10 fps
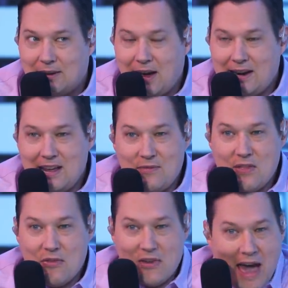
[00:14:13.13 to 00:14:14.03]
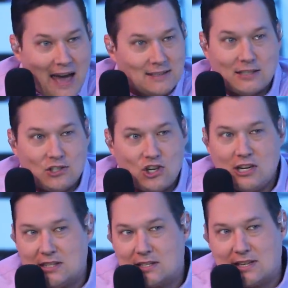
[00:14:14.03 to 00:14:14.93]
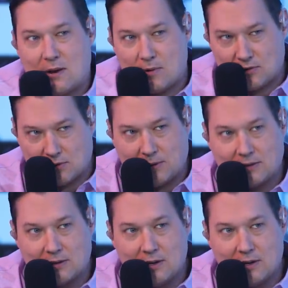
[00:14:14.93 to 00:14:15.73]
And even that she didn't say we are doing.